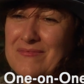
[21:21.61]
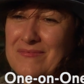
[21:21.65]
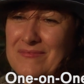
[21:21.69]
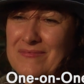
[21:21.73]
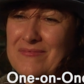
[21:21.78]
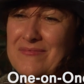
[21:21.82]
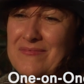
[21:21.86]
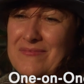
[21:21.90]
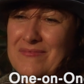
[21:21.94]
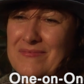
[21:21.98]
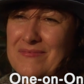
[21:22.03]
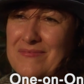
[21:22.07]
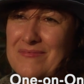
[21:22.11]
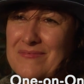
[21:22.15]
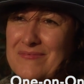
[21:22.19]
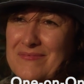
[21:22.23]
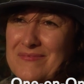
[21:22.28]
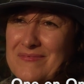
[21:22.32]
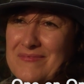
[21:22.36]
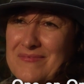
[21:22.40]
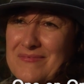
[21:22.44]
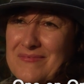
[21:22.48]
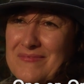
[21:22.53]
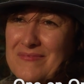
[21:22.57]

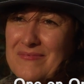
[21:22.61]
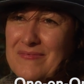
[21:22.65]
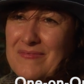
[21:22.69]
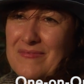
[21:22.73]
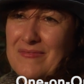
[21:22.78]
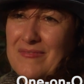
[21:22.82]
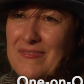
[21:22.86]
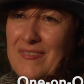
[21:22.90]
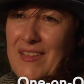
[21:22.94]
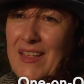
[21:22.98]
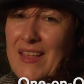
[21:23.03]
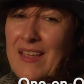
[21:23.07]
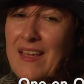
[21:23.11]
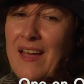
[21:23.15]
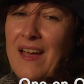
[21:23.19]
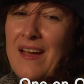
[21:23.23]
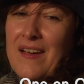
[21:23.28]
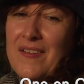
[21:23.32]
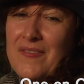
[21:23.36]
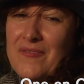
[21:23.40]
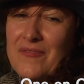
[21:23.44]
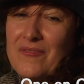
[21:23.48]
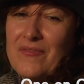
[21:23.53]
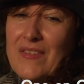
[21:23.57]
incorporate it.
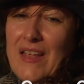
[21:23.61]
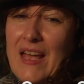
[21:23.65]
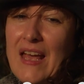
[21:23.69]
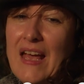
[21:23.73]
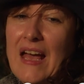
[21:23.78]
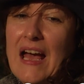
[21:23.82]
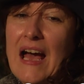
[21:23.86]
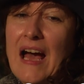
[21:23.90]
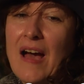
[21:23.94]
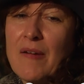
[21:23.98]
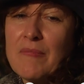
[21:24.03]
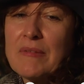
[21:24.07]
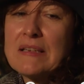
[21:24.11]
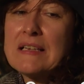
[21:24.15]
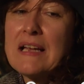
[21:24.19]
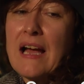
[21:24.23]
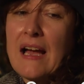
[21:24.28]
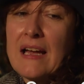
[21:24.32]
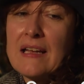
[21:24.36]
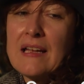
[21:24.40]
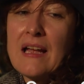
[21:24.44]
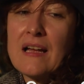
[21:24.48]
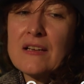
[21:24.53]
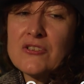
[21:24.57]
Yeah. I mean,
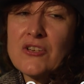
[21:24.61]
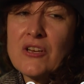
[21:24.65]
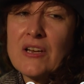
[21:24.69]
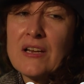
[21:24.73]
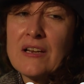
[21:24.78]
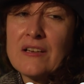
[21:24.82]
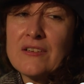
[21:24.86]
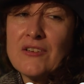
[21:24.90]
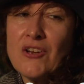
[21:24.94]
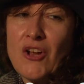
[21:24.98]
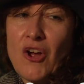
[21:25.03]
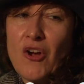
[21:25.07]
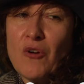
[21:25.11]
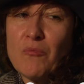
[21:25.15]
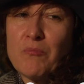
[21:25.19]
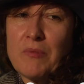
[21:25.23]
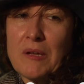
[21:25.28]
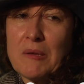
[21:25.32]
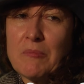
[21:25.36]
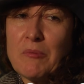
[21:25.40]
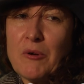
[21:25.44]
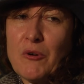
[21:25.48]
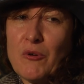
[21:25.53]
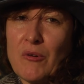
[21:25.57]
I actually know
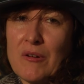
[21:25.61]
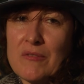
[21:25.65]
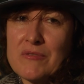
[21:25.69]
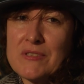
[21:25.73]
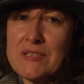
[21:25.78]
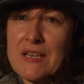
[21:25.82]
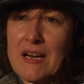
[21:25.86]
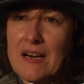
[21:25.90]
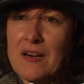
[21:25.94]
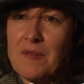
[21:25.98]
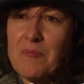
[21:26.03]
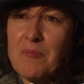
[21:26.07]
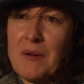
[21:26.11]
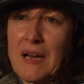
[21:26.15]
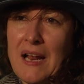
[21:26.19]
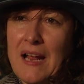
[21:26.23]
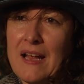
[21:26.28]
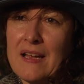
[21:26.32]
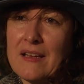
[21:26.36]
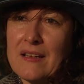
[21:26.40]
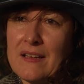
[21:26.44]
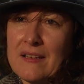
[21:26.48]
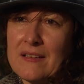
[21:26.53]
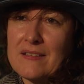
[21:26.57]
people who have started
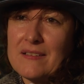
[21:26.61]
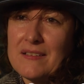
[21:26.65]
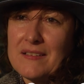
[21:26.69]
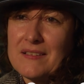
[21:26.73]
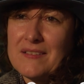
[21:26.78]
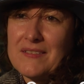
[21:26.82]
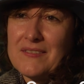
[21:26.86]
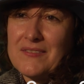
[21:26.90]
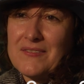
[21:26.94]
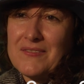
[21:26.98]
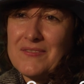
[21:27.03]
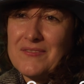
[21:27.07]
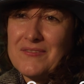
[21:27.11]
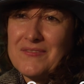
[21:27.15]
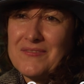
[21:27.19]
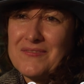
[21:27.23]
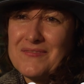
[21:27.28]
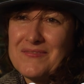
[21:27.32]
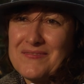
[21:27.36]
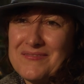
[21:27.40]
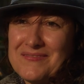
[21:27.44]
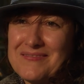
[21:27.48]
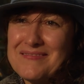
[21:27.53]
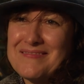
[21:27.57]
playing it. Yeah?
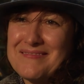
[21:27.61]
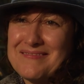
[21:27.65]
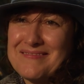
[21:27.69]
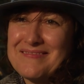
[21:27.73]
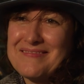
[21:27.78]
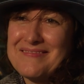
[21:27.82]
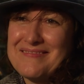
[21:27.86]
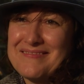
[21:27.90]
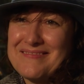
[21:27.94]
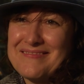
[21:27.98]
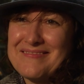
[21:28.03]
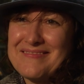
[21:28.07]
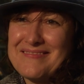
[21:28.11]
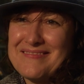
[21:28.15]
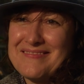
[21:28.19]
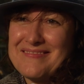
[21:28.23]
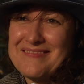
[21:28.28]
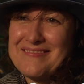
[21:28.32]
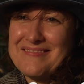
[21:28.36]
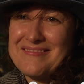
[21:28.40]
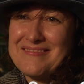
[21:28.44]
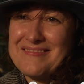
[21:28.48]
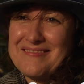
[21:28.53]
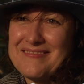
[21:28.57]
And how do
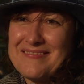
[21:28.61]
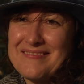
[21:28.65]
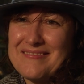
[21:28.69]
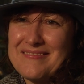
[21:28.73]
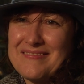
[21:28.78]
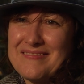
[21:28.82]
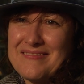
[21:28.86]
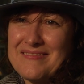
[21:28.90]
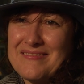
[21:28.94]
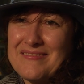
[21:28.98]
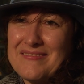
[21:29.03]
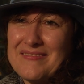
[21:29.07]
they do that?